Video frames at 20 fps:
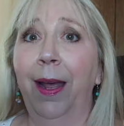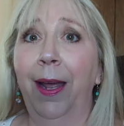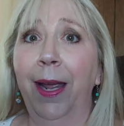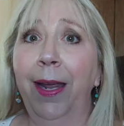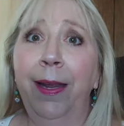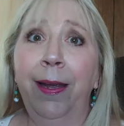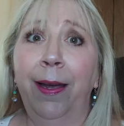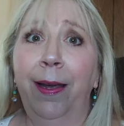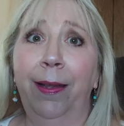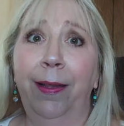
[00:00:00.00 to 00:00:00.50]

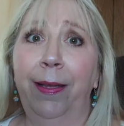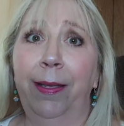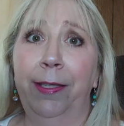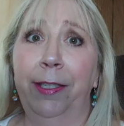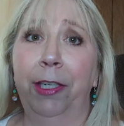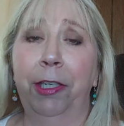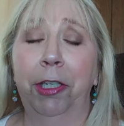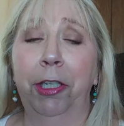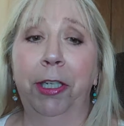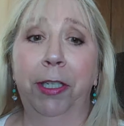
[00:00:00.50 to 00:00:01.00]
I
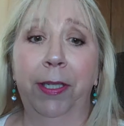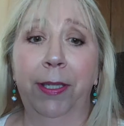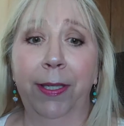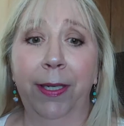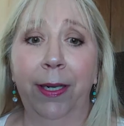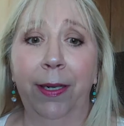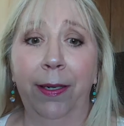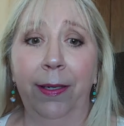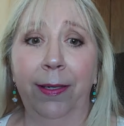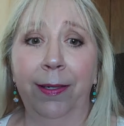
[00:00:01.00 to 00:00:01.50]
highly
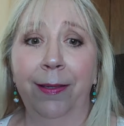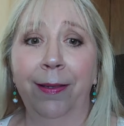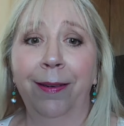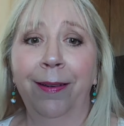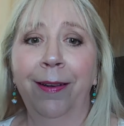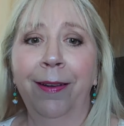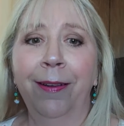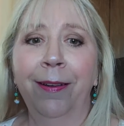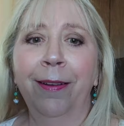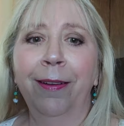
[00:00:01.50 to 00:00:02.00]
suggest it.
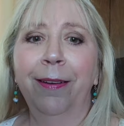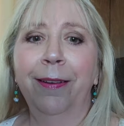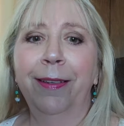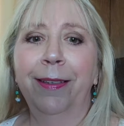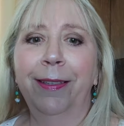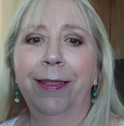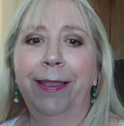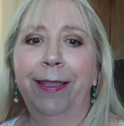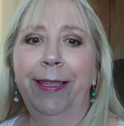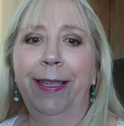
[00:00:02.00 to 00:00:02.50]

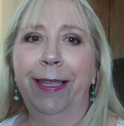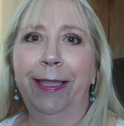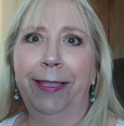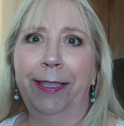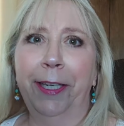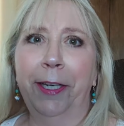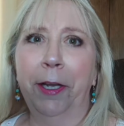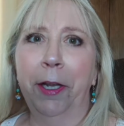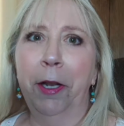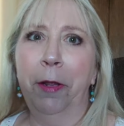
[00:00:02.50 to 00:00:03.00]

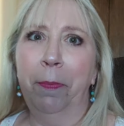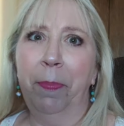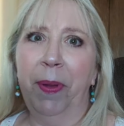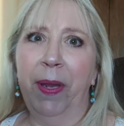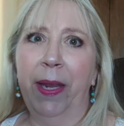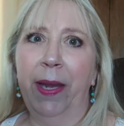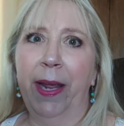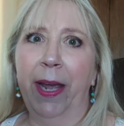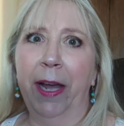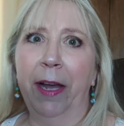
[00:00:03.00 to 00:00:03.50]
Is it going to
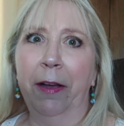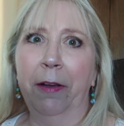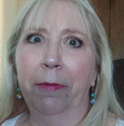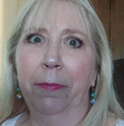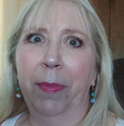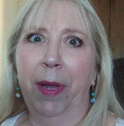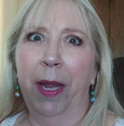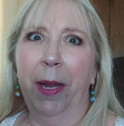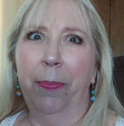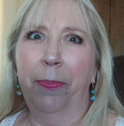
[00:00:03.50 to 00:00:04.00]
beat
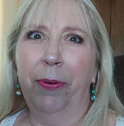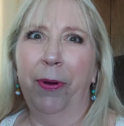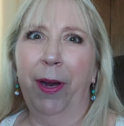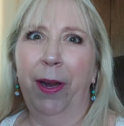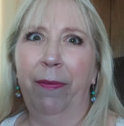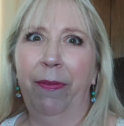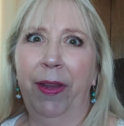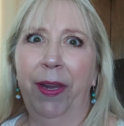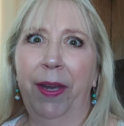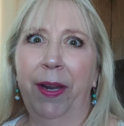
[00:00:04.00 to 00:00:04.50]
out my
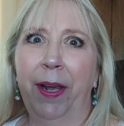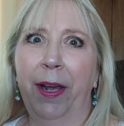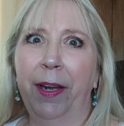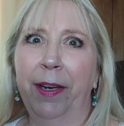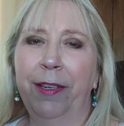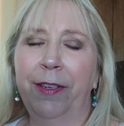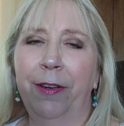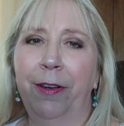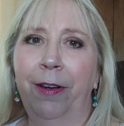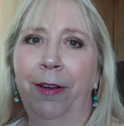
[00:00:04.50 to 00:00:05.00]
private
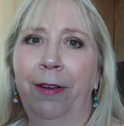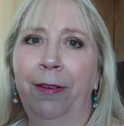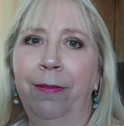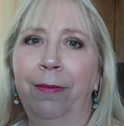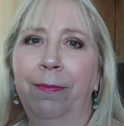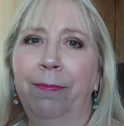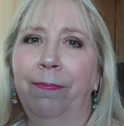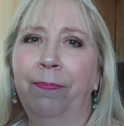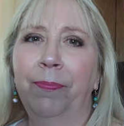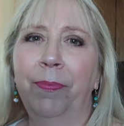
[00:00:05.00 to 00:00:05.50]

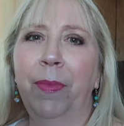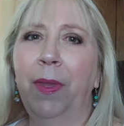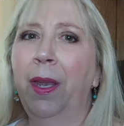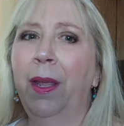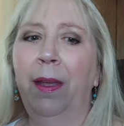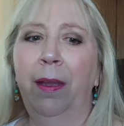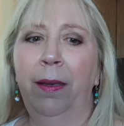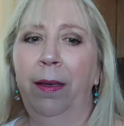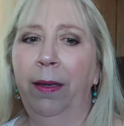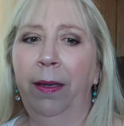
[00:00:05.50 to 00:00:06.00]
doctor?
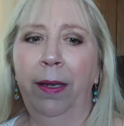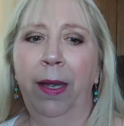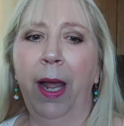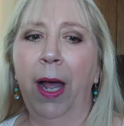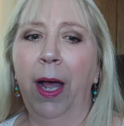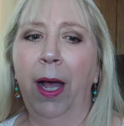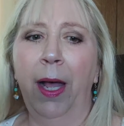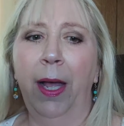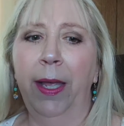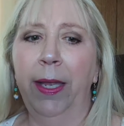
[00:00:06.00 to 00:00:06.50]

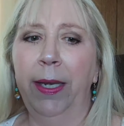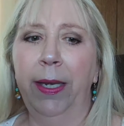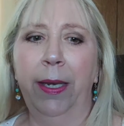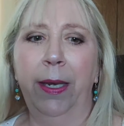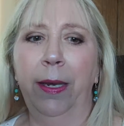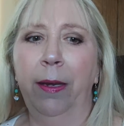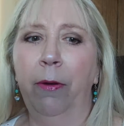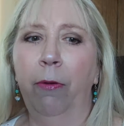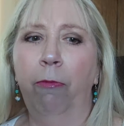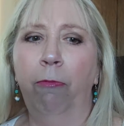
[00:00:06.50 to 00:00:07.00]
Not
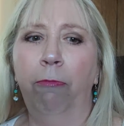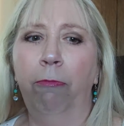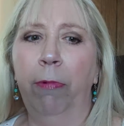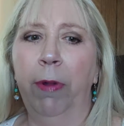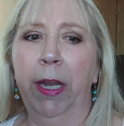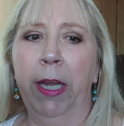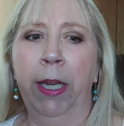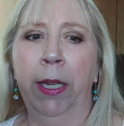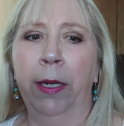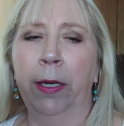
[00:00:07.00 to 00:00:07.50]

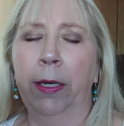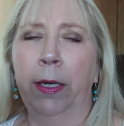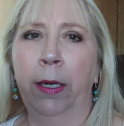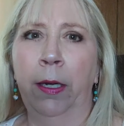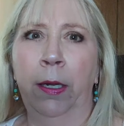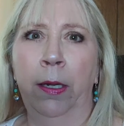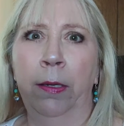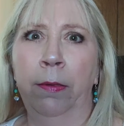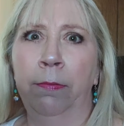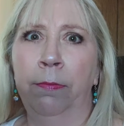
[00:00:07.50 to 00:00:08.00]
when it
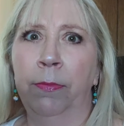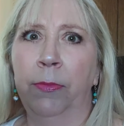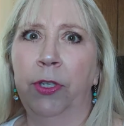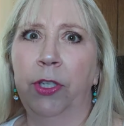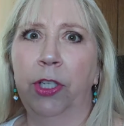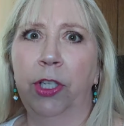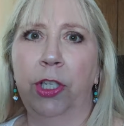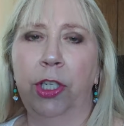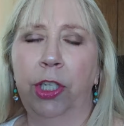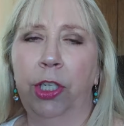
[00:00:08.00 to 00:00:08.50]

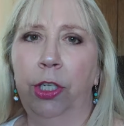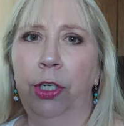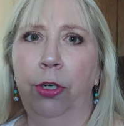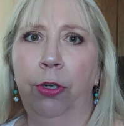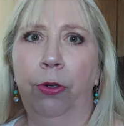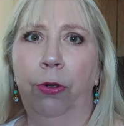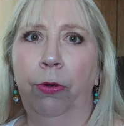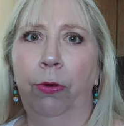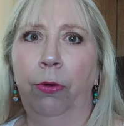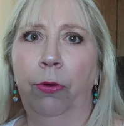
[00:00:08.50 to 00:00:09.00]
comes
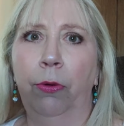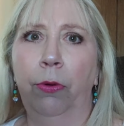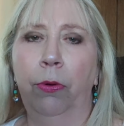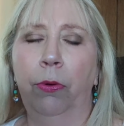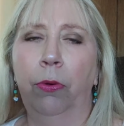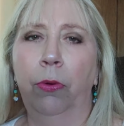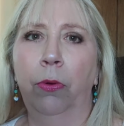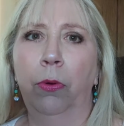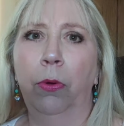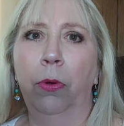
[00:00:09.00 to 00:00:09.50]

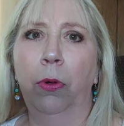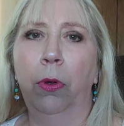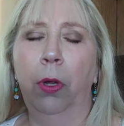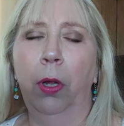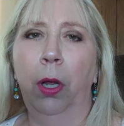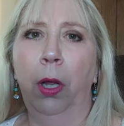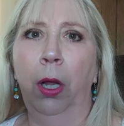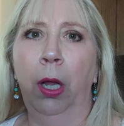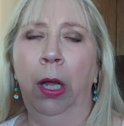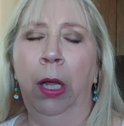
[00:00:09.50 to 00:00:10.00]
to
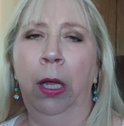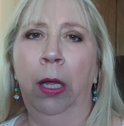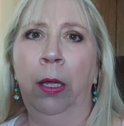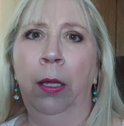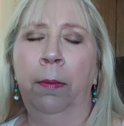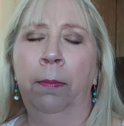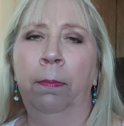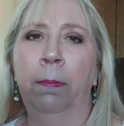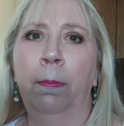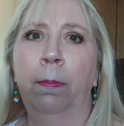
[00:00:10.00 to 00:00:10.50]

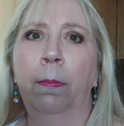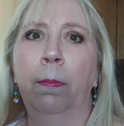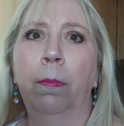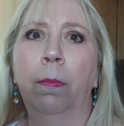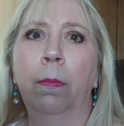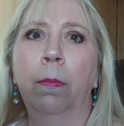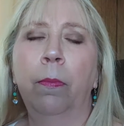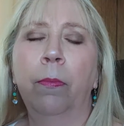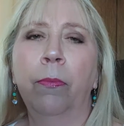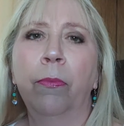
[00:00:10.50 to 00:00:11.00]

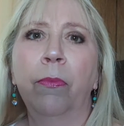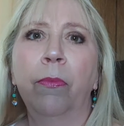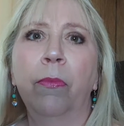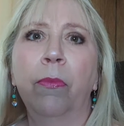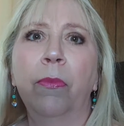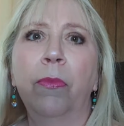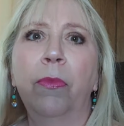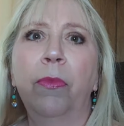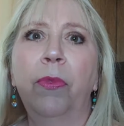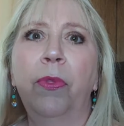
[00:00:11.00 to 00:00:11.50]

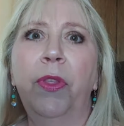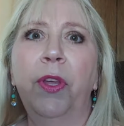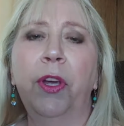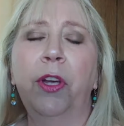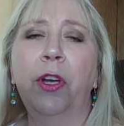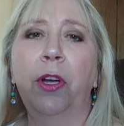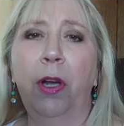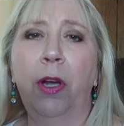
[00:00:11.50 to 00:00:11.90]
the